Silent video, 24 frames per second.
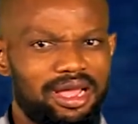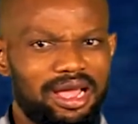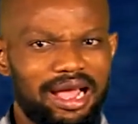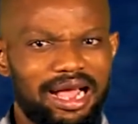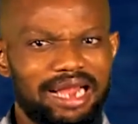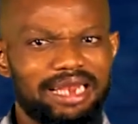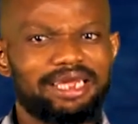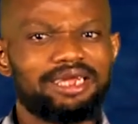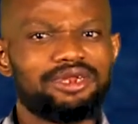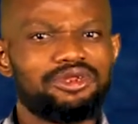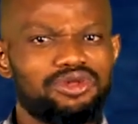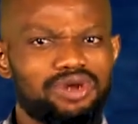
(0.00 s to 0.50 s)

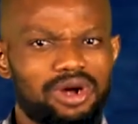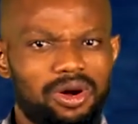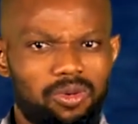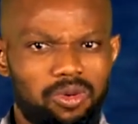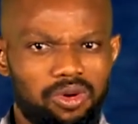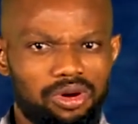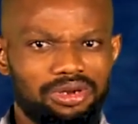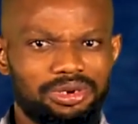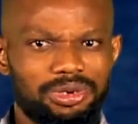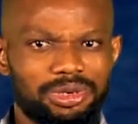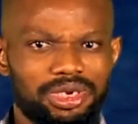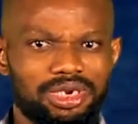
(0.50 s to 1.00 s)
And then you are
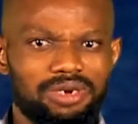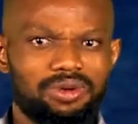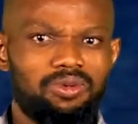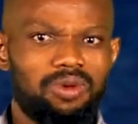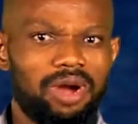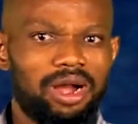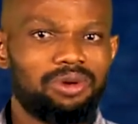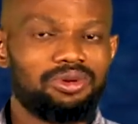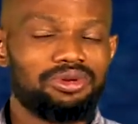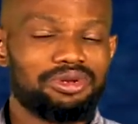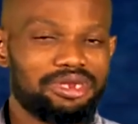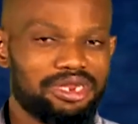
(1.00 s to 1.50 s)
wondering,
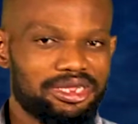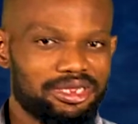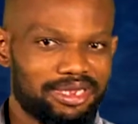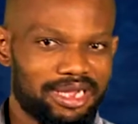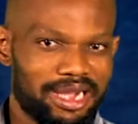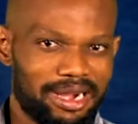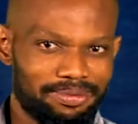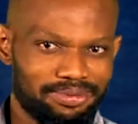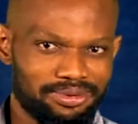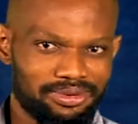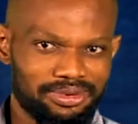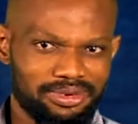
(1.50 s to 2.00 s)
why would this
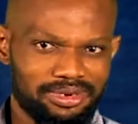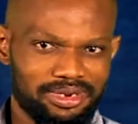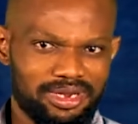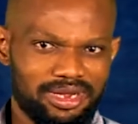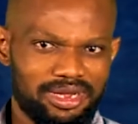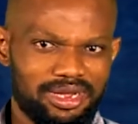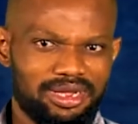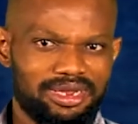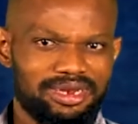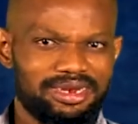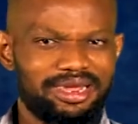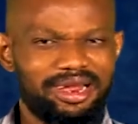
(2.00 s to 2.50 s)
happen?
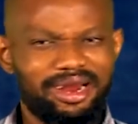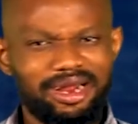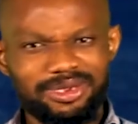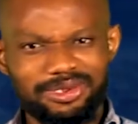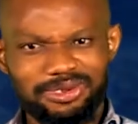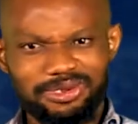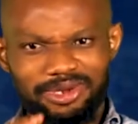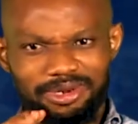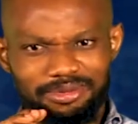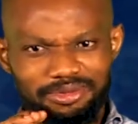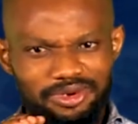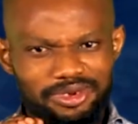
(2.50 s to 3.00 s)
There are
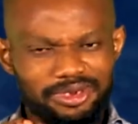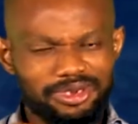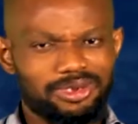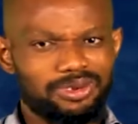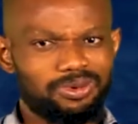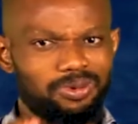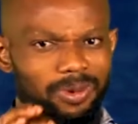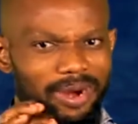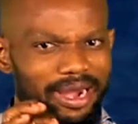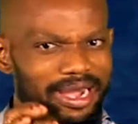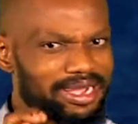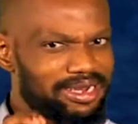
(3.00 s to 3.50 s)
some reasons
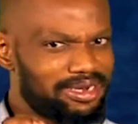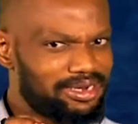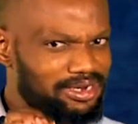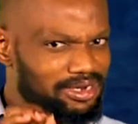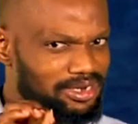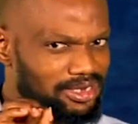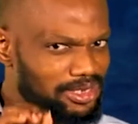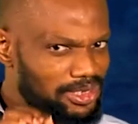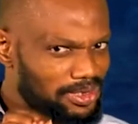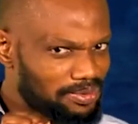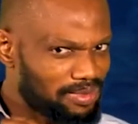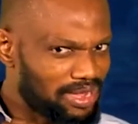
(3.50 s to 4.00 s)
why
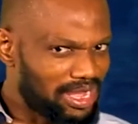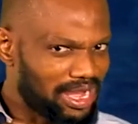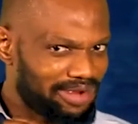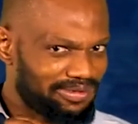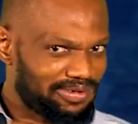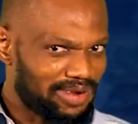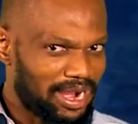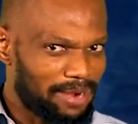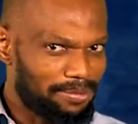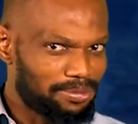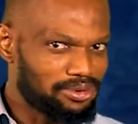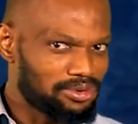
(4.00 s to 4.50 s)
this may have
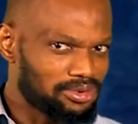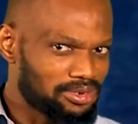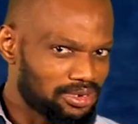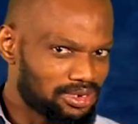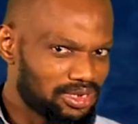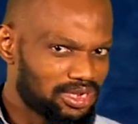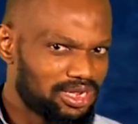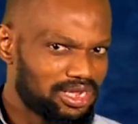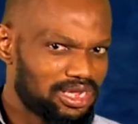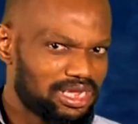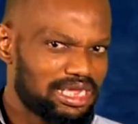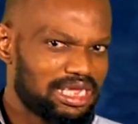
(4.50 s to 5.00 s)
happened.
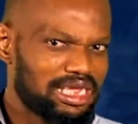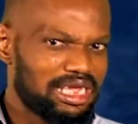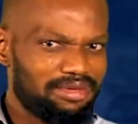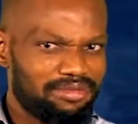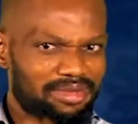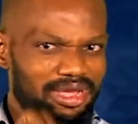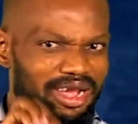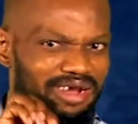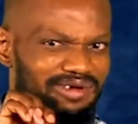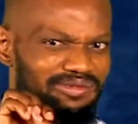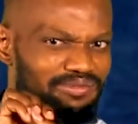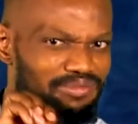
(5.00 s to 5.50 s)
It
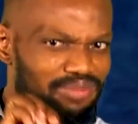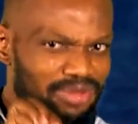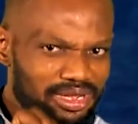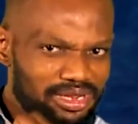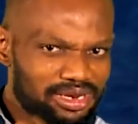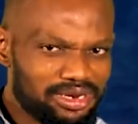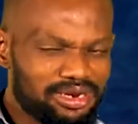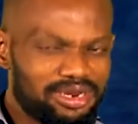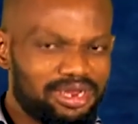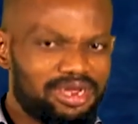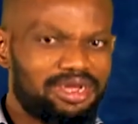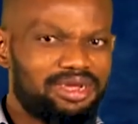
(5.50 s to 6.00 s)
may have
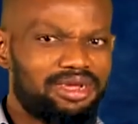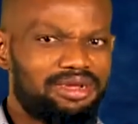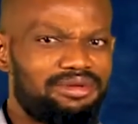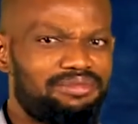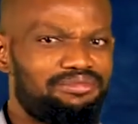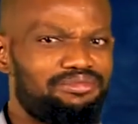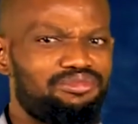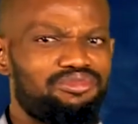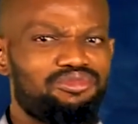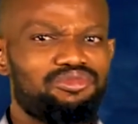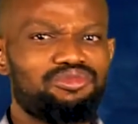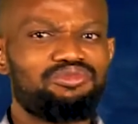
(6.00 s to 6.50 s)
been
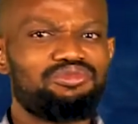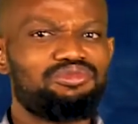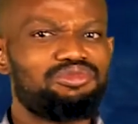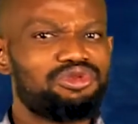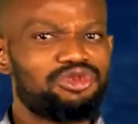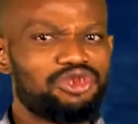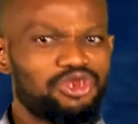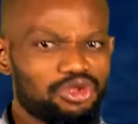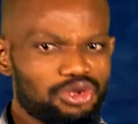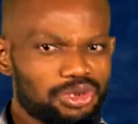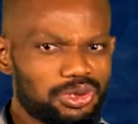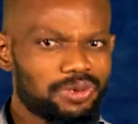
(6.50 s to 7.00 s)

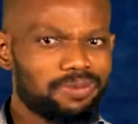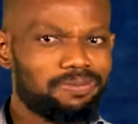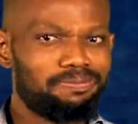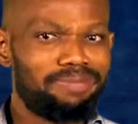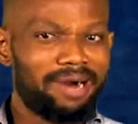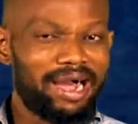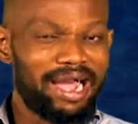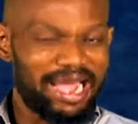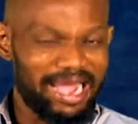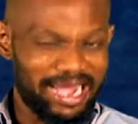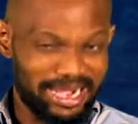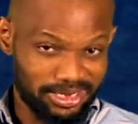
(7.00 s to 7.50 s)
due to
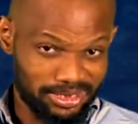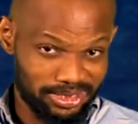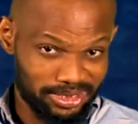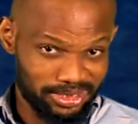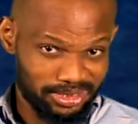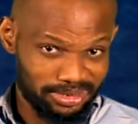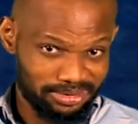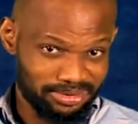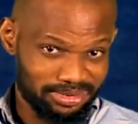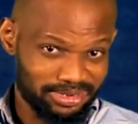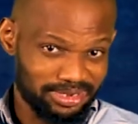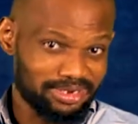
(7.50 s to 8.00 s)

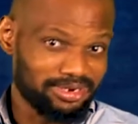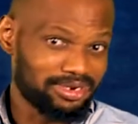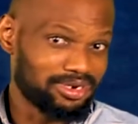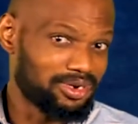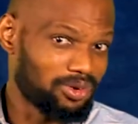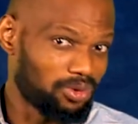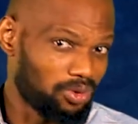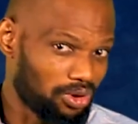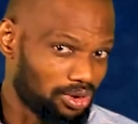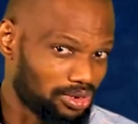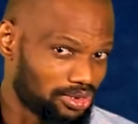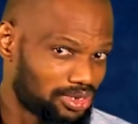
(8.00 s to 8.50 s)
bias. In other
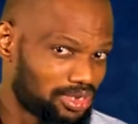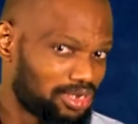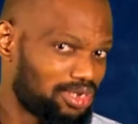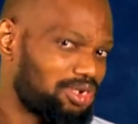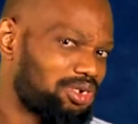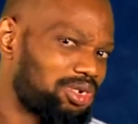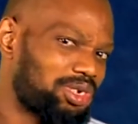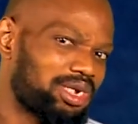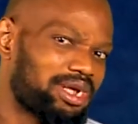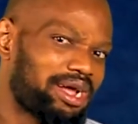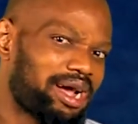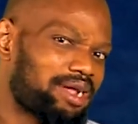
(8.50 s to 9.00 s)
words,
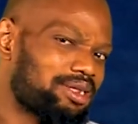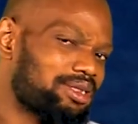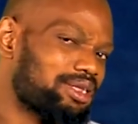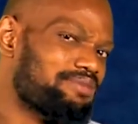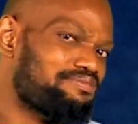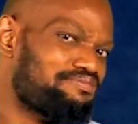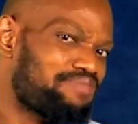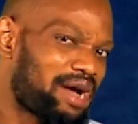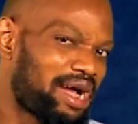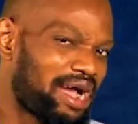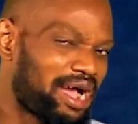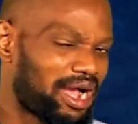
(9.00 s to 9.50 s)
she has a
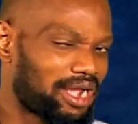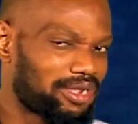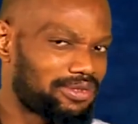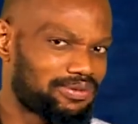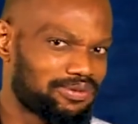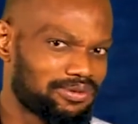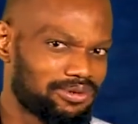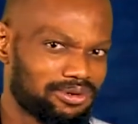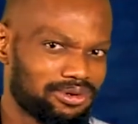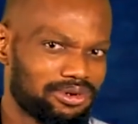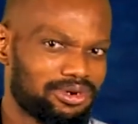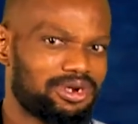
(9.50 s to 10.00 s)
bias
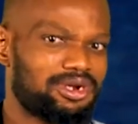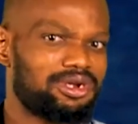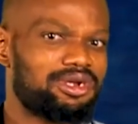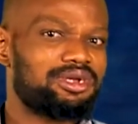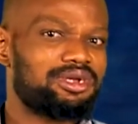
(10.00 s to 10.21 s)
for